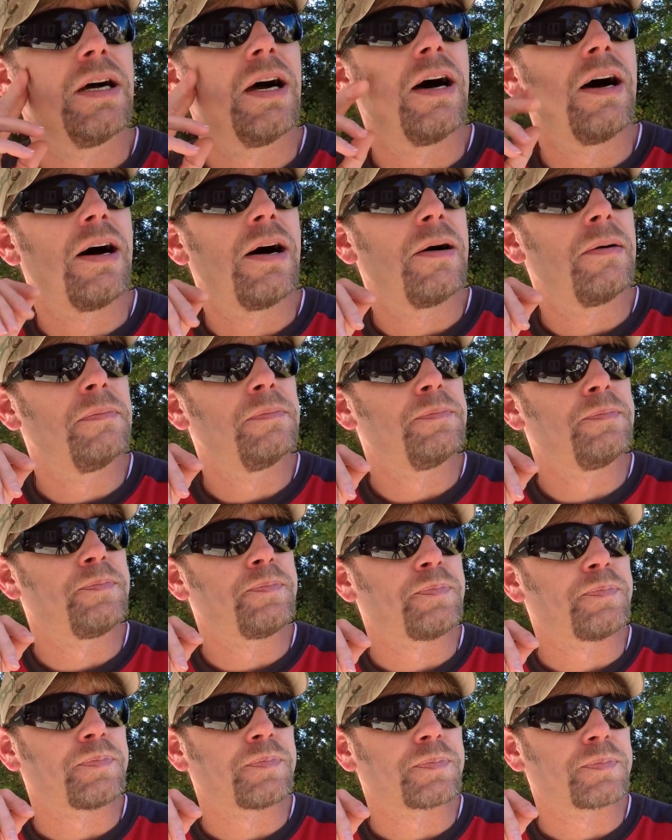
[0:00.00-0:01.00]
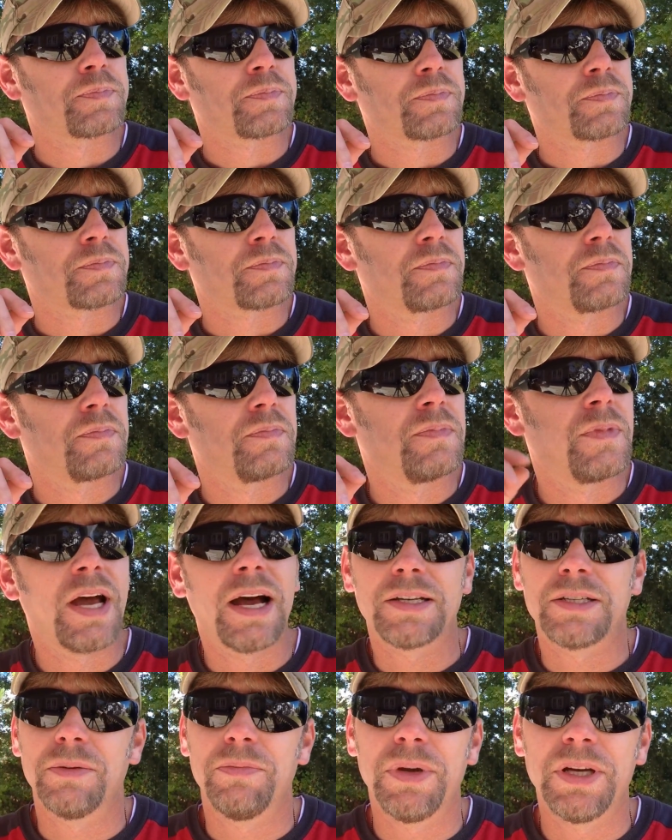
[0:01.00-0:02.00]

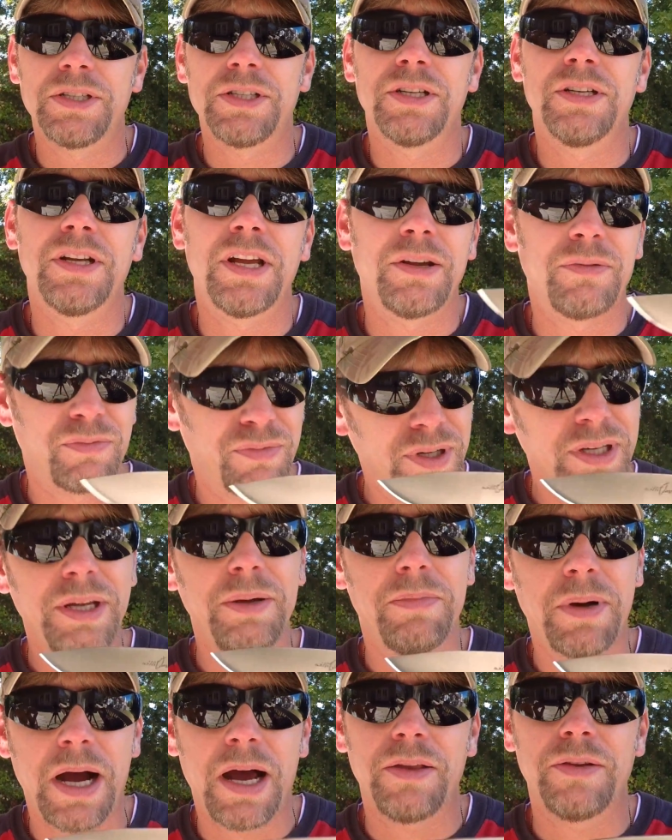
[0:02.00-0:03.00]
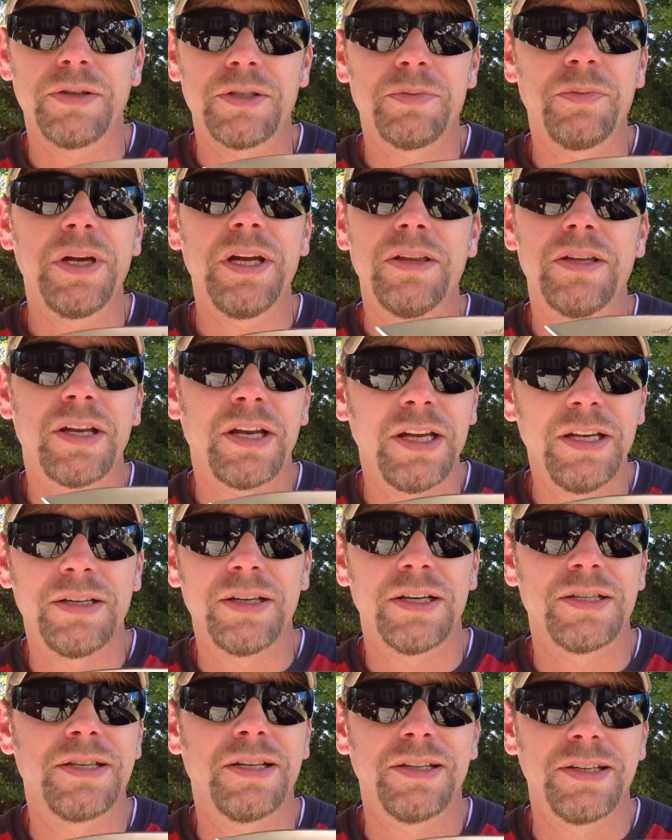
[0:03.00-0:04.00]
Not to mention, it really bothers me that he
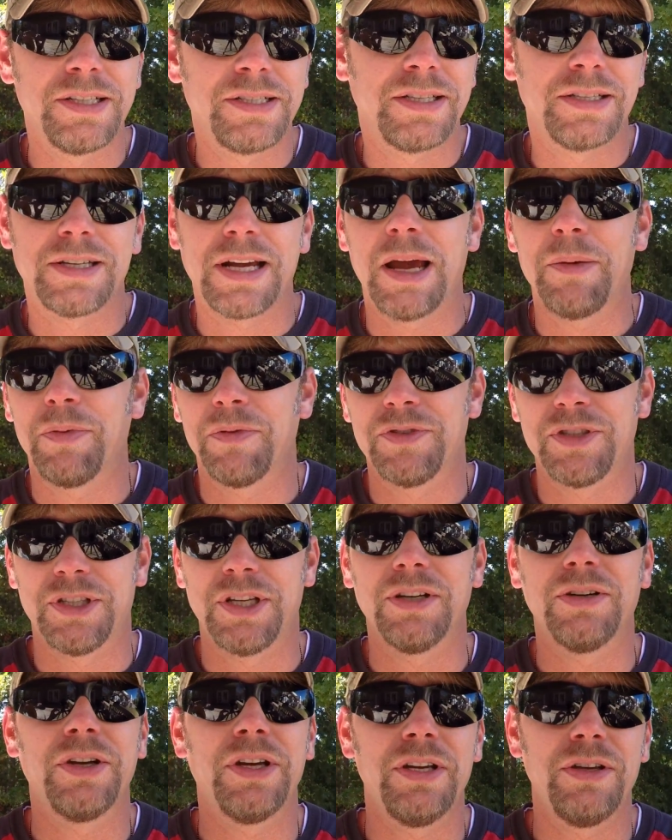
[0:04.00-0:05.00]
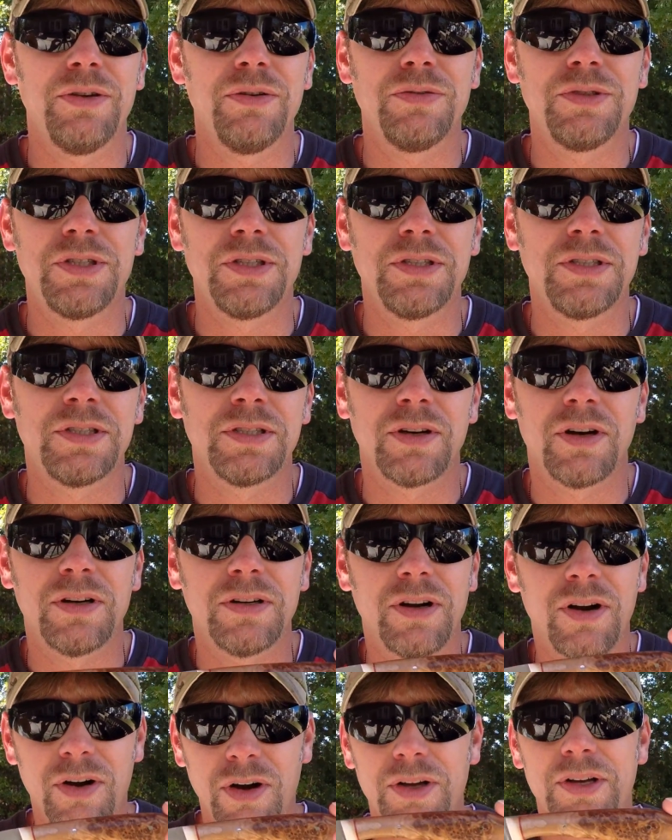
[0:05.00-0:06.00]
doesn't list the type of steel he uses
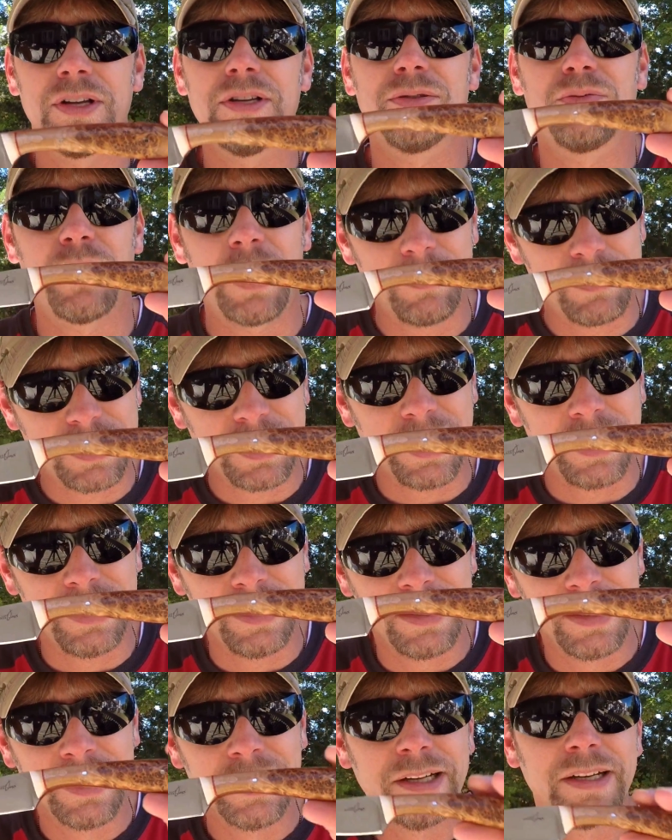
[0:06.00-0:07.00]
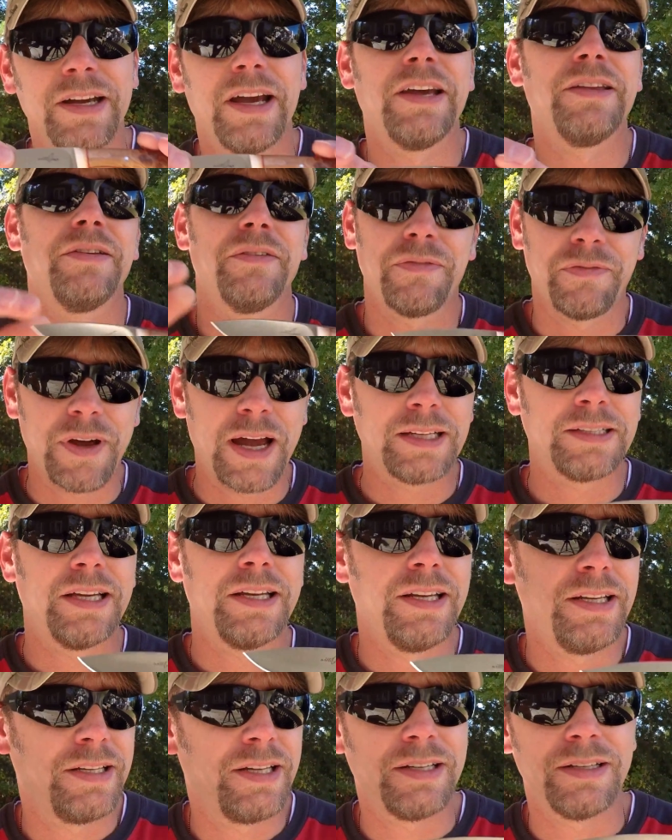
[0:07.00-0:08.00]
on his website, and the fact
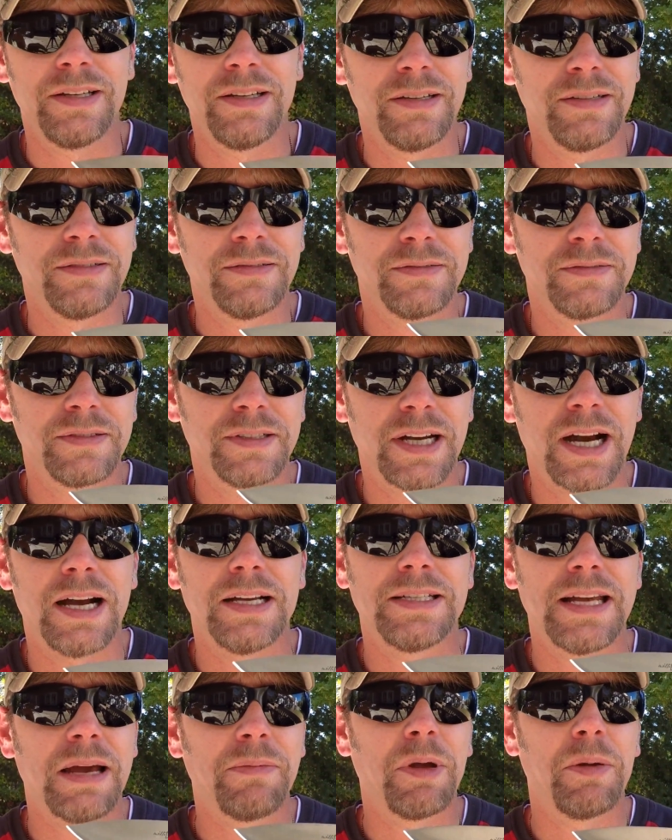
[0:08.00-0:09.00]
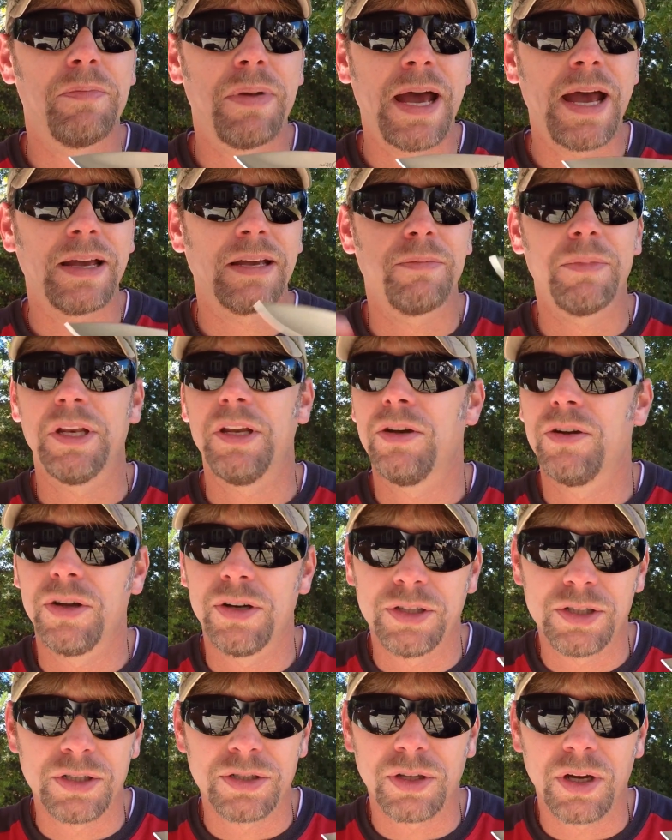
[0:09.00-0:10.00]
that he didn't contact me back. I mean, he
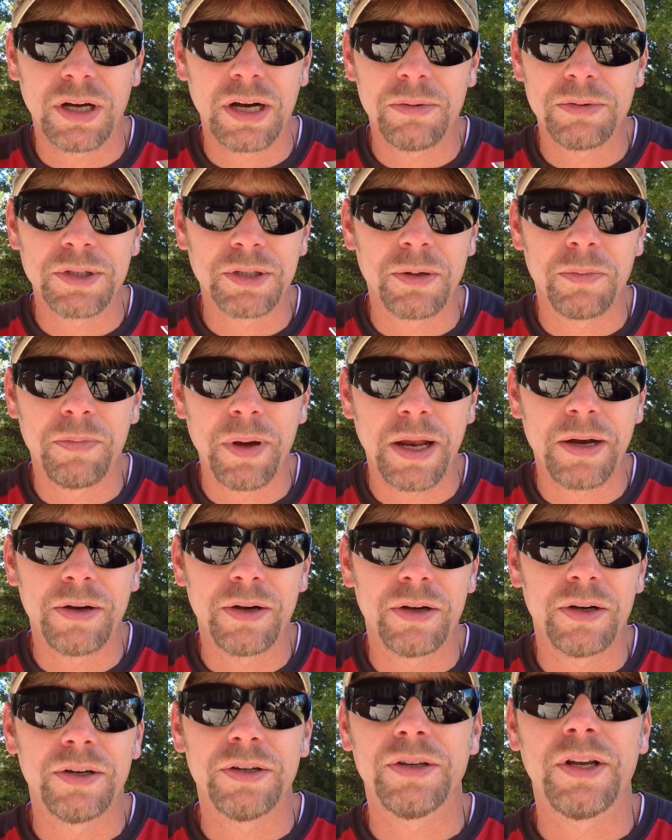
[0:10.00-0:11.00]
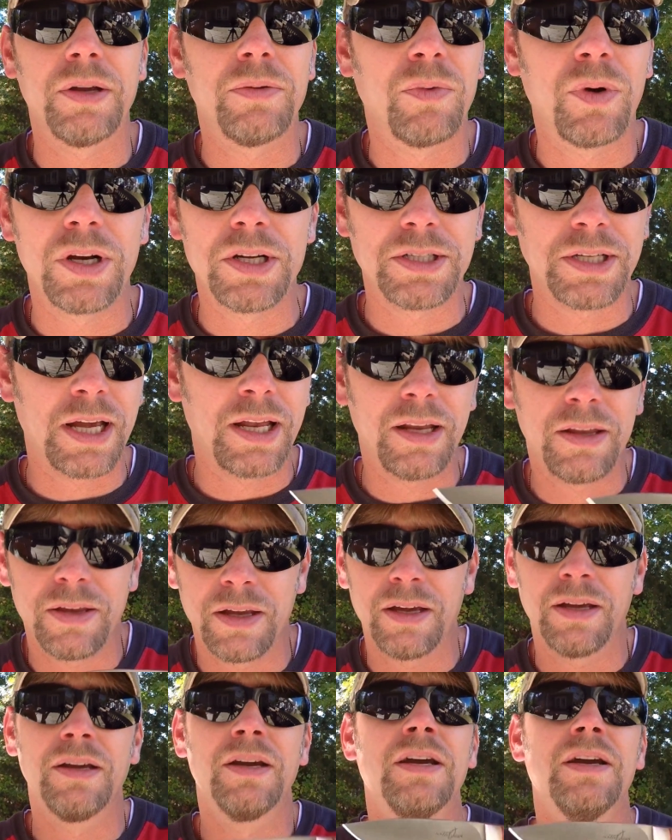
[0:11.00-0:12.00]
could have just thought I was a competitor and didn't want to say
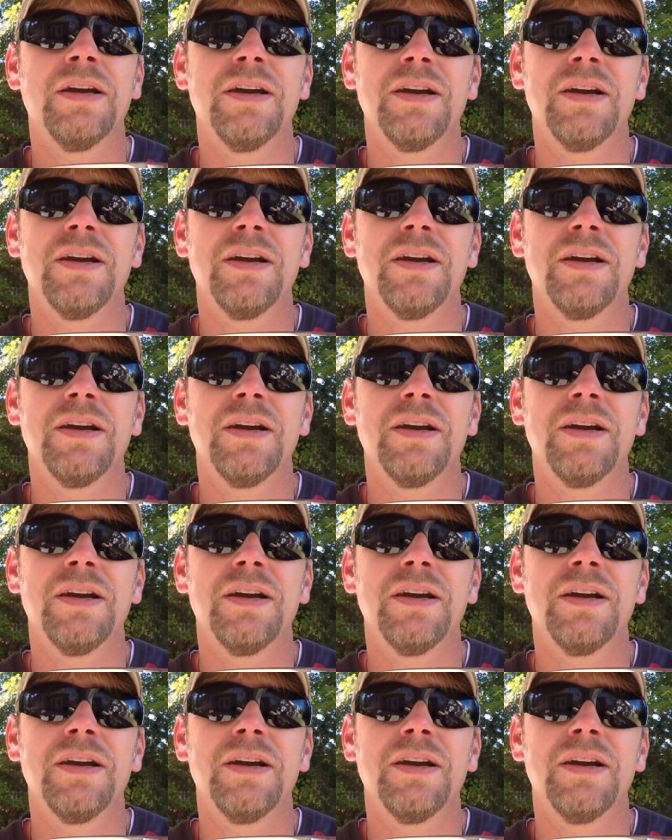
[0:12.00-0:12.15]
anything.